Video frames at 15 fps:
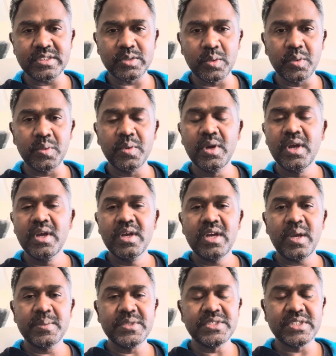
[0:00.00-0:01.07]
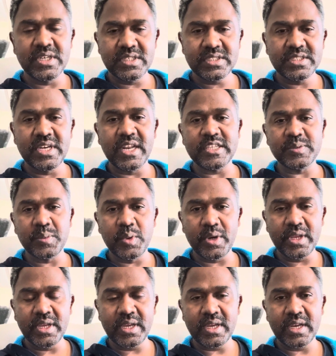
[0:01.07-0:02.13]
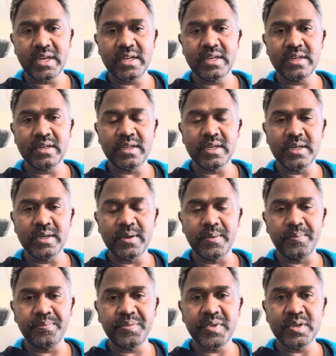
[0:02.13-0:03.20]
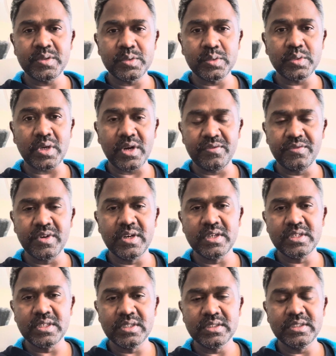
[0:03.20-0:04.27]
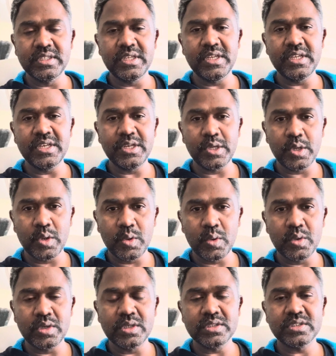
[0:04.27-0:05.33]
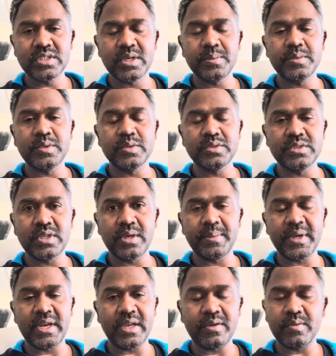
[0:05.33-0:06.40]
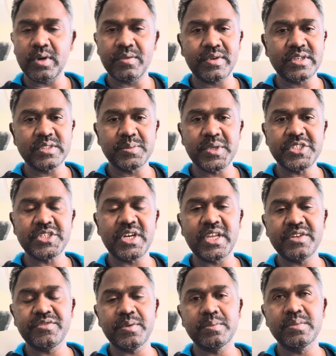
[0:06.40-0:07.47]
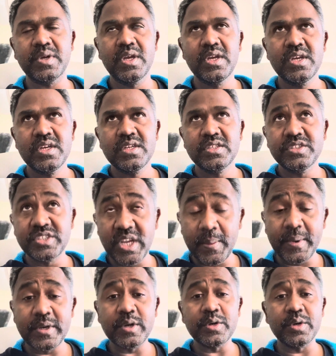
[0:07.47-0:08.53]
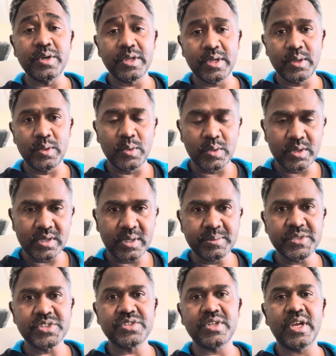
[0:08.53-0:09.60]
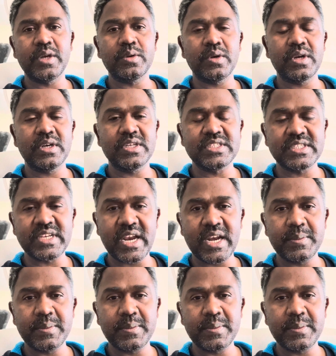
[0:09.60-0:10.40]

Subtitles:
So I'm just still exploring, and to convert the Neoload script to, I mean, like whatever is mentioned, like from JMeter to Neoload, I'm just trying to understand.